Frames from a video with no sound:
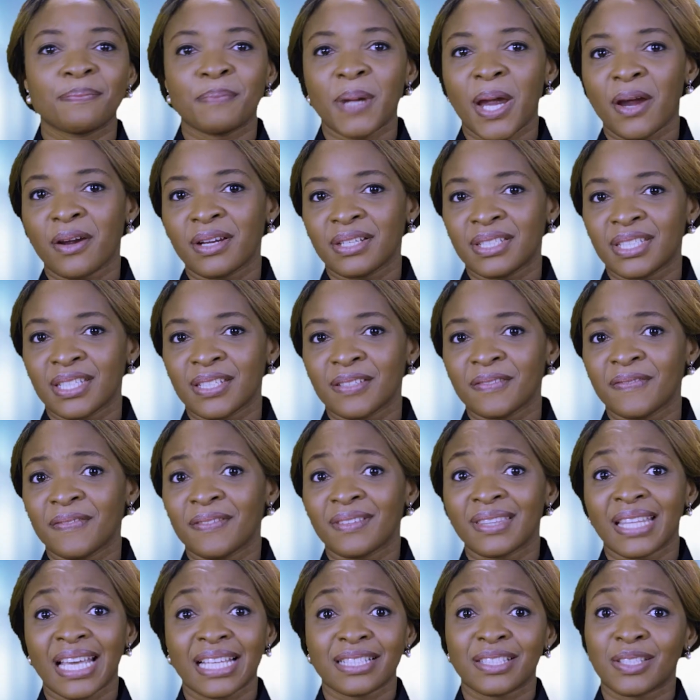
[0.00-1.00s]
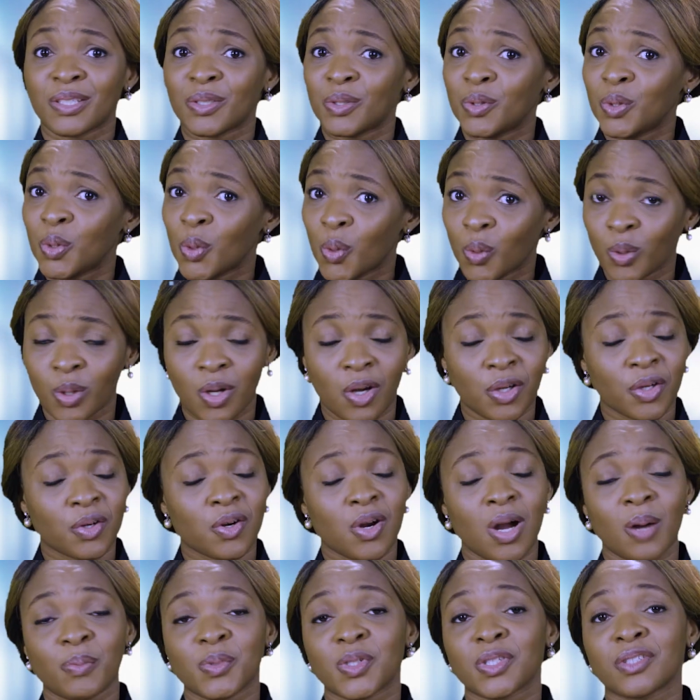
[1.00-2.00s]
imperative that's no
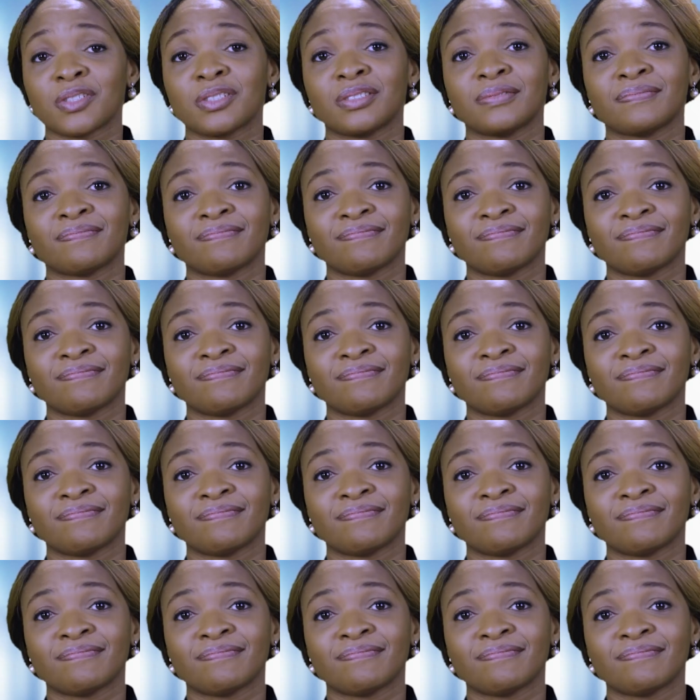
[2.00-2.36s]
longer optional.